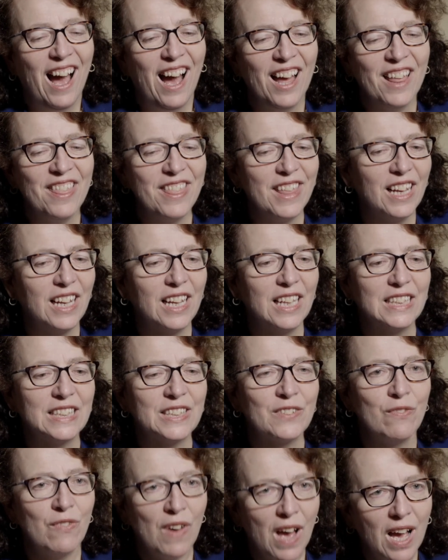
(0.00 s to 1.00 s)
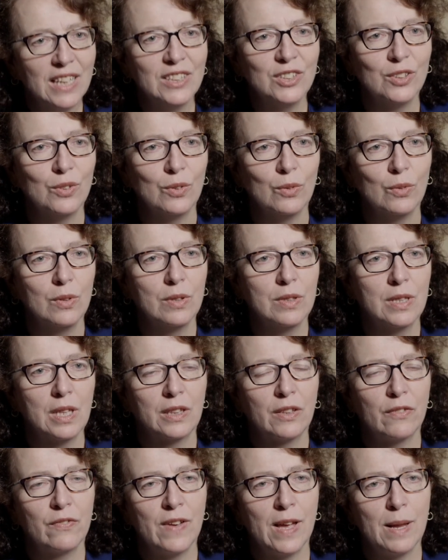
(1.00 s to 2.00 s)
I think it's vital that
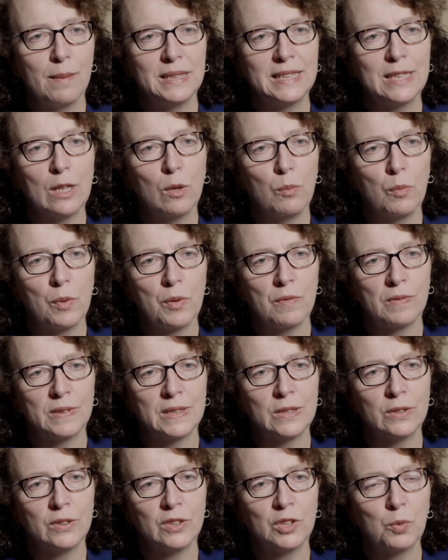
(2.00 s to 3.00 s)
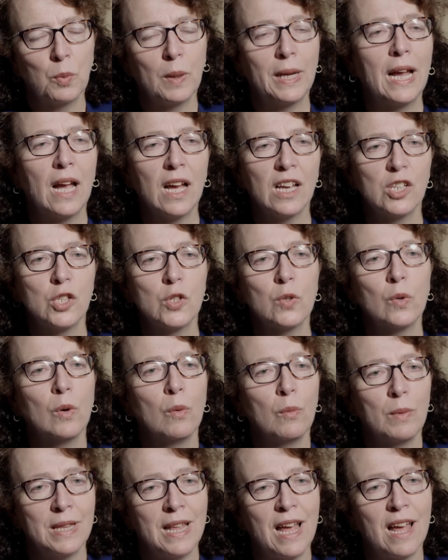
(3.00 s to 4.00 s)
the families help with research. We can't do it
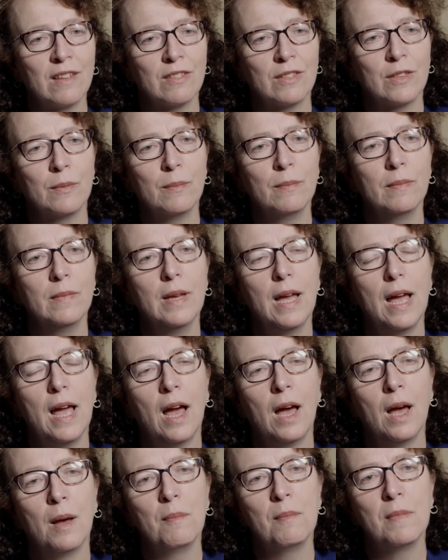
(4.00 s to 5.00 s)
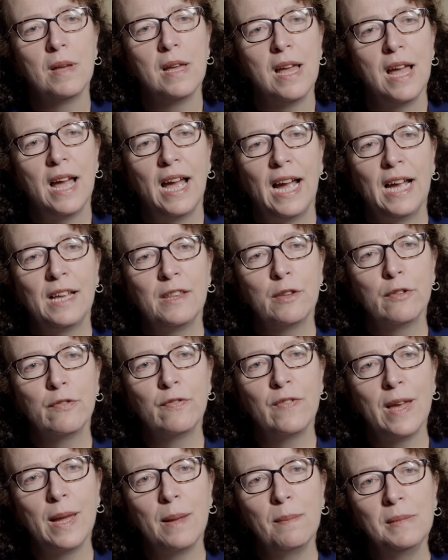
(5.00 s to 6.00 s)
without them. And the
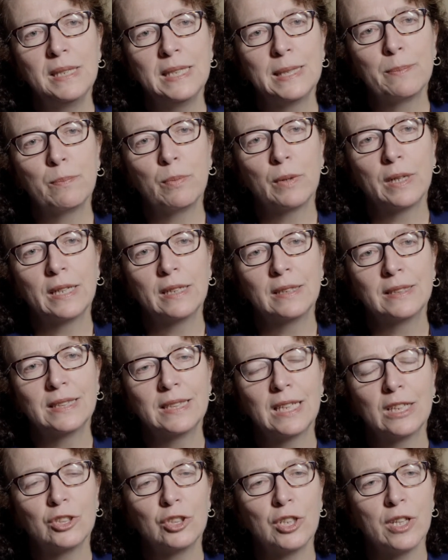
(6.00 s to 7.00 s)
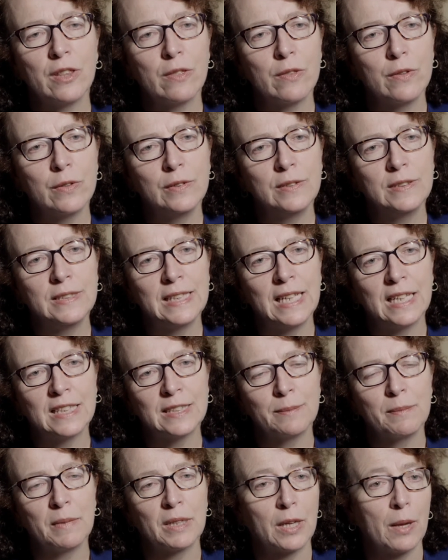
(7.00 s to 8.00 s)
families bring such
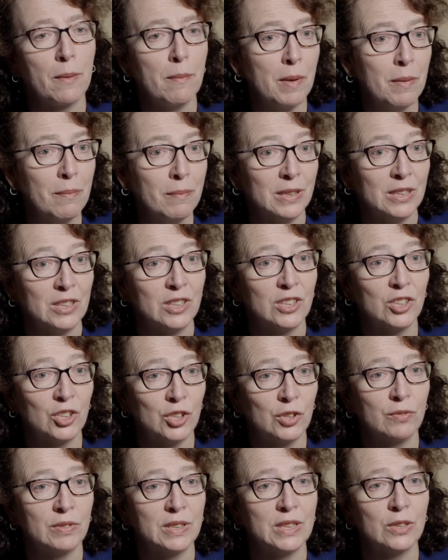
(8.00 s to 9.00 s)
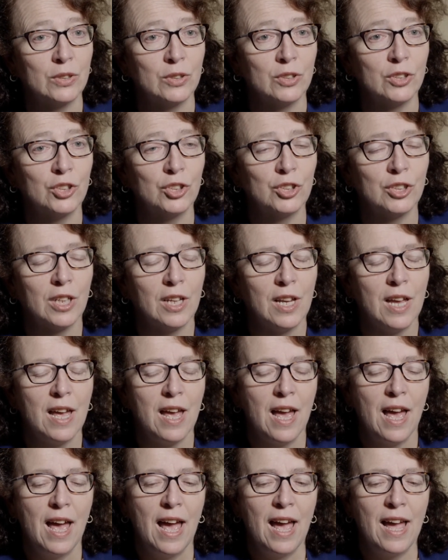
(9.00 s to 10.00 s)
enthusiasm and commitment to research.
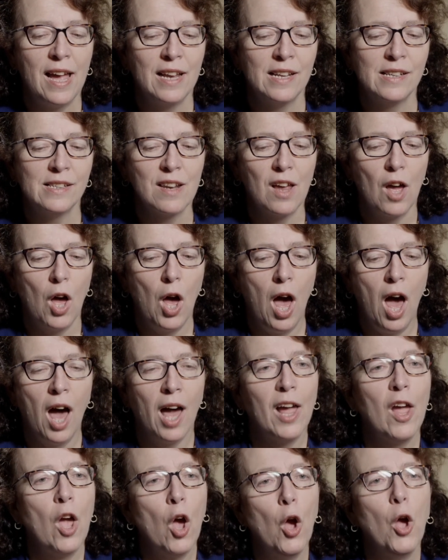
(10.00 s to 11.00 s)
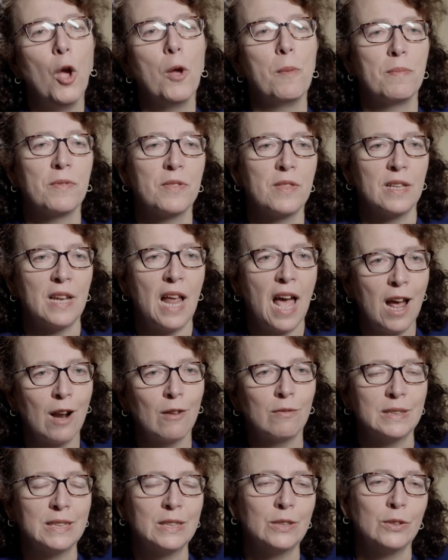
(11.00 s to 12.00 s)
And I hope that
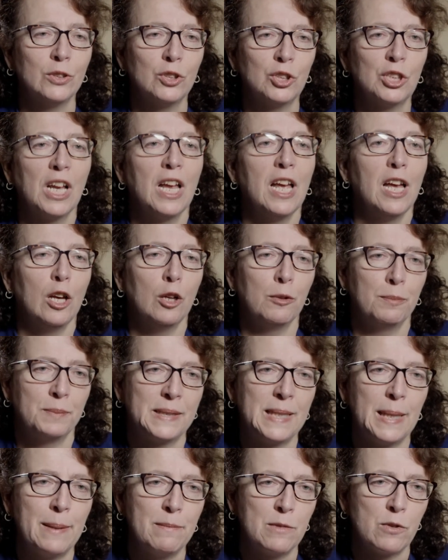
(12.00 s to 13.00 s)
our research helps them